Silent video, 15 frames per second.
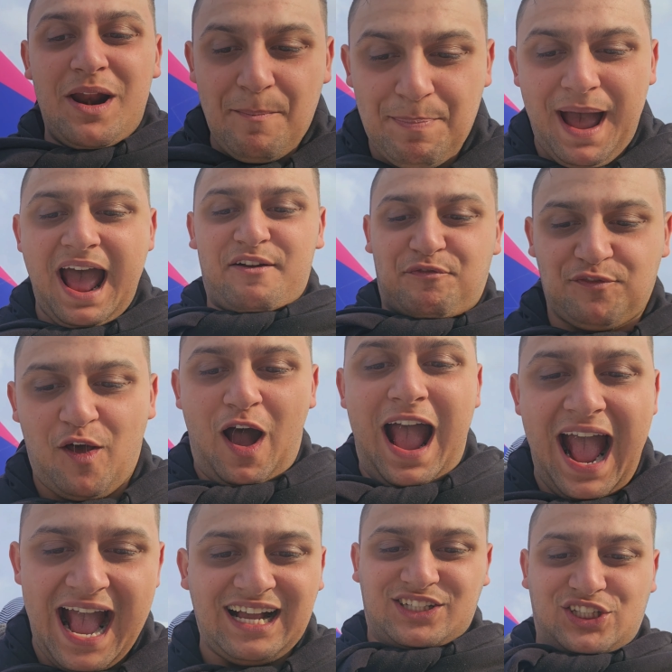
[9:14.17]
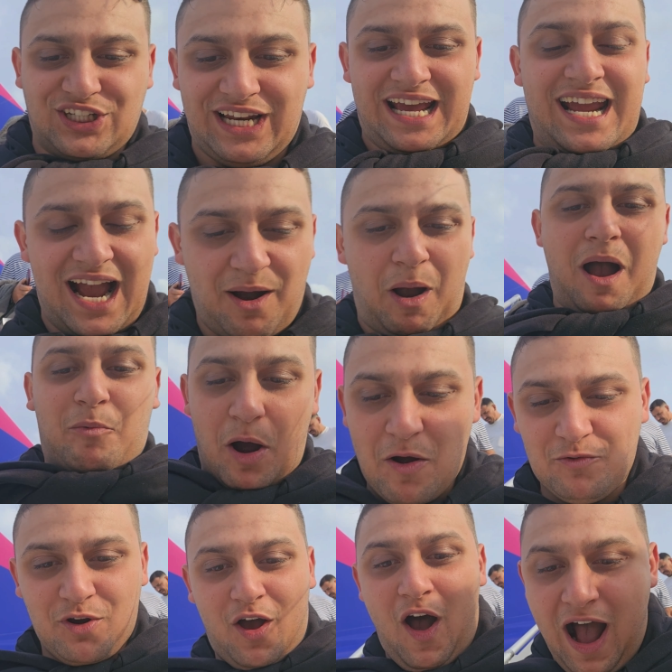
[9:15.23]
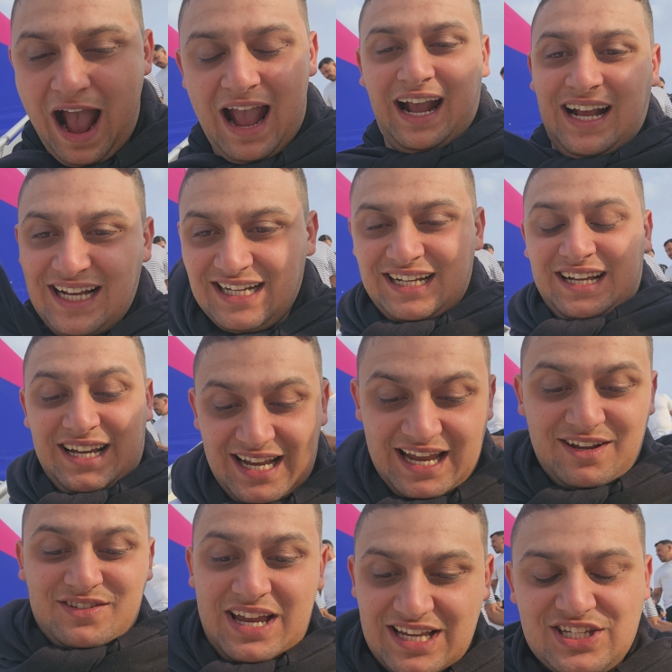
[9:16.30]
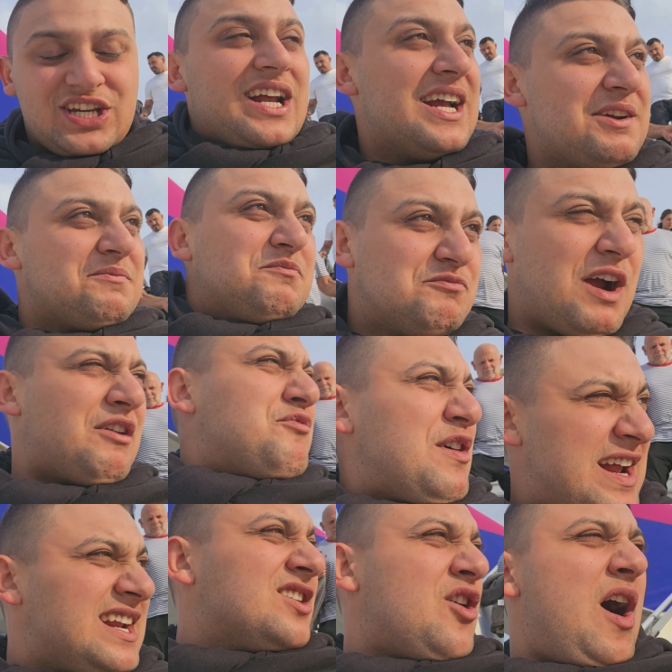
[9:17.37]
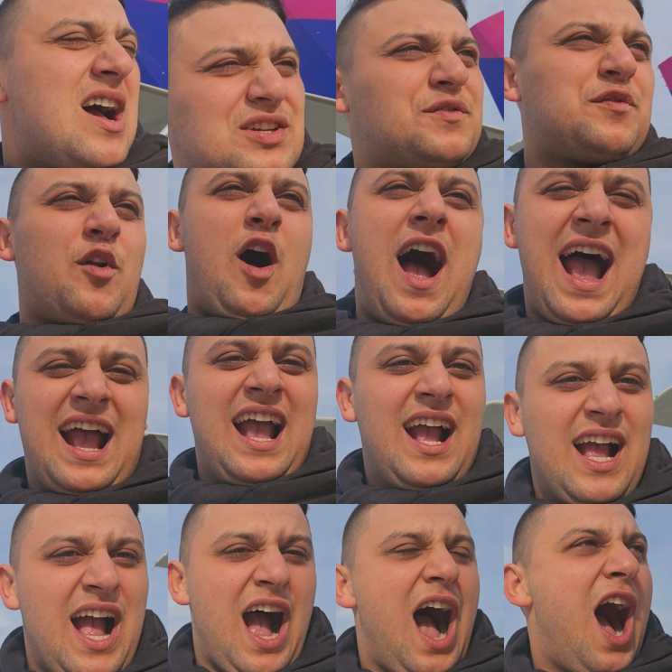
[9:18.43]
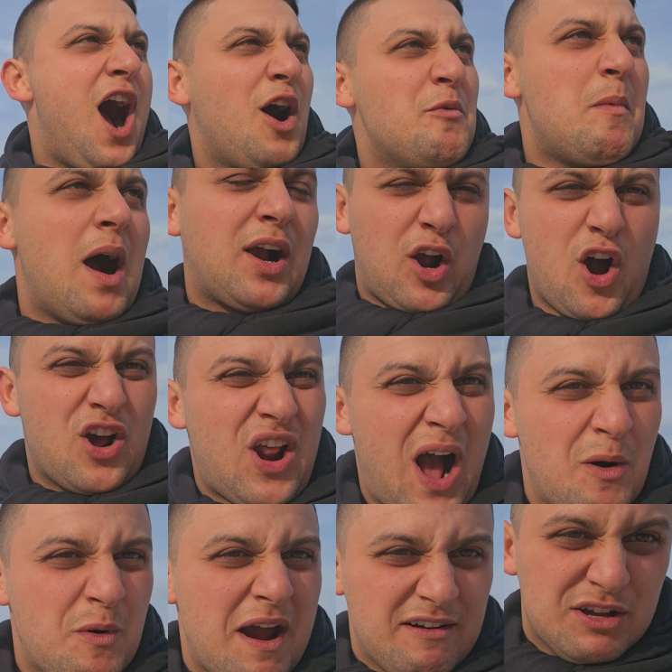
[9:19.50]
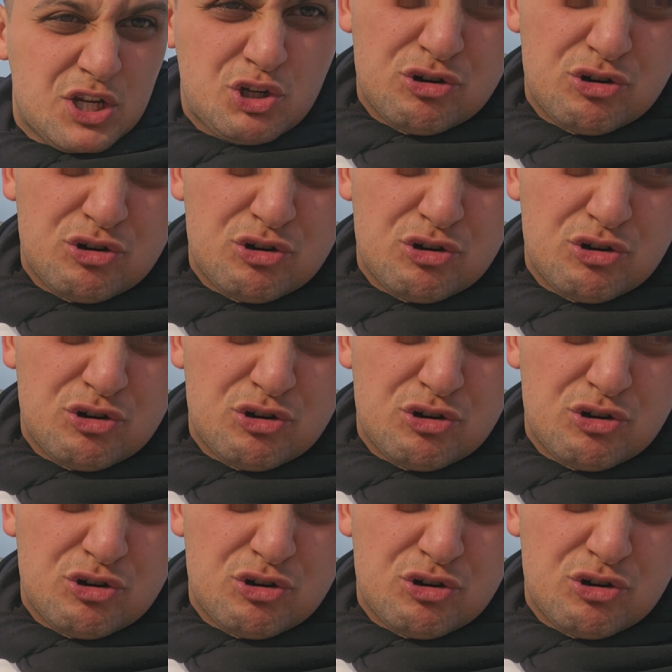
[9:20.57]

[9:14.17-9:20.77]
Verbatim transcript: was a bad flight actually, I won't lie. It's actually a really nice flight. Oh my god, I'm wearing